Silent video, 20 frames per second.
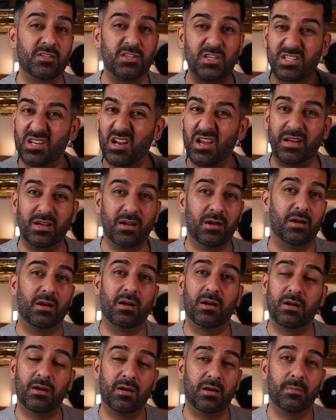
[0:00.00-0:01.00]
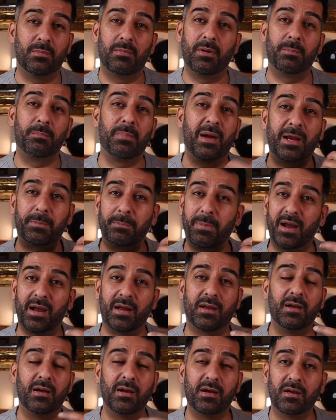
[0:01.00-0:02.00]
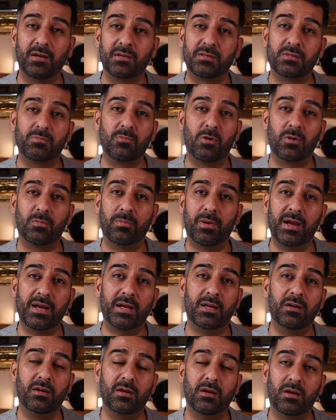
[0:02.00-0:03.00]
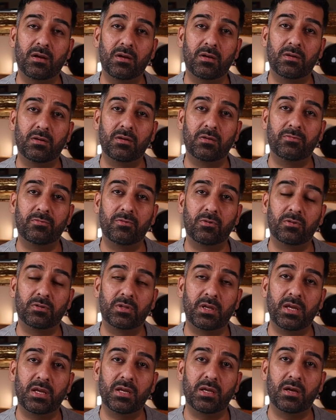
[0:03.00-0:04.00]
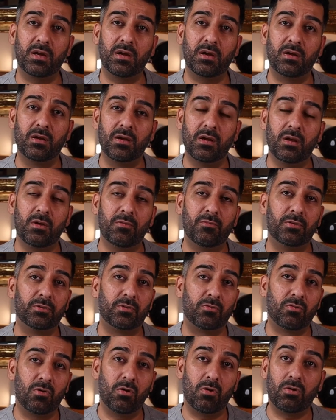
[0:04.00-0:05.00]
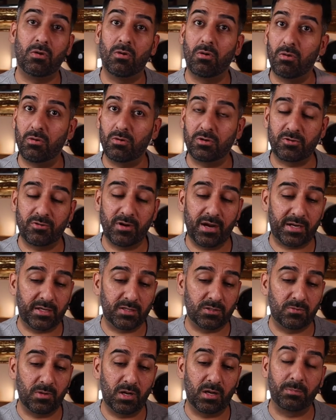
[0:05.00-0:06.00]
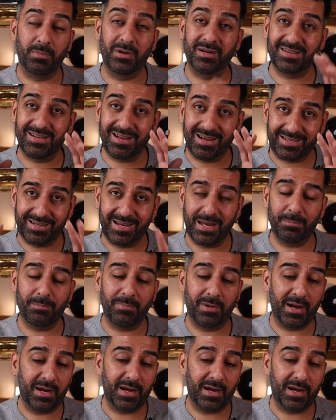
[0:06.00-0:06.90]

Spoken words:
just like a backpack, a small bag for the road or track as well. But a kit